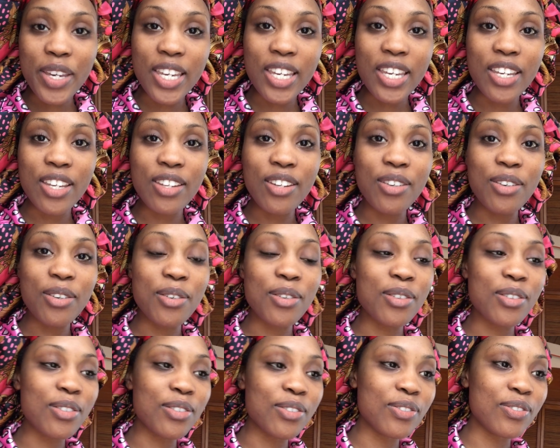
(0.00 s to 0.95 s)
weed
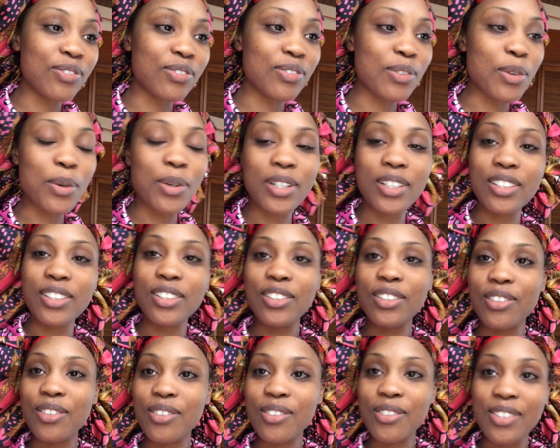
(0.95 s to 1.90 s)
or
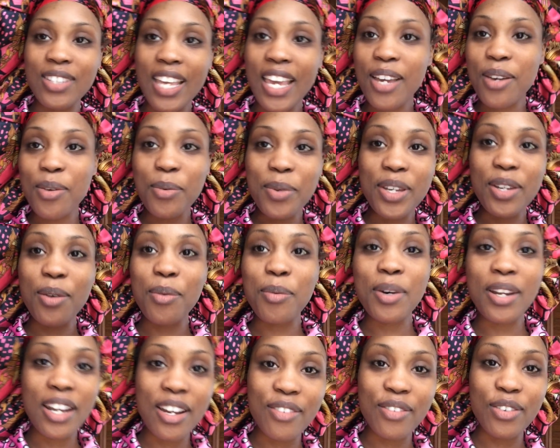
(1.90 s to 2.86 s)
you know take weed or
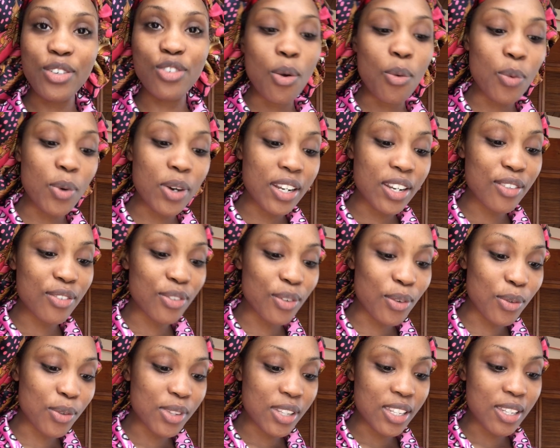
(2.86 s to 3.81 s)
whatever what if
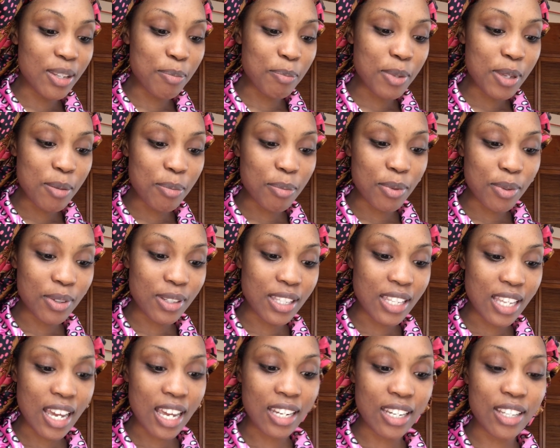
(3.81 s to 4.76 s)
only the people
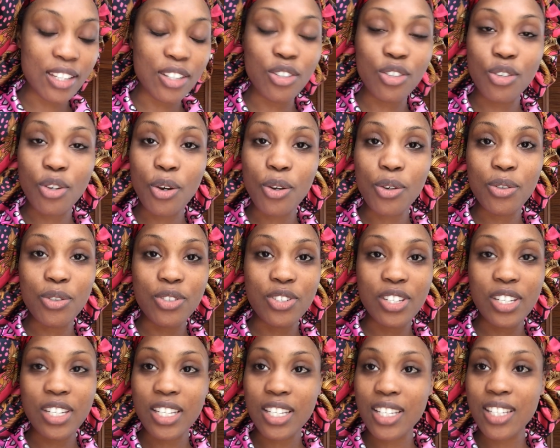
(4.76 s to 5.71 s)
that indulge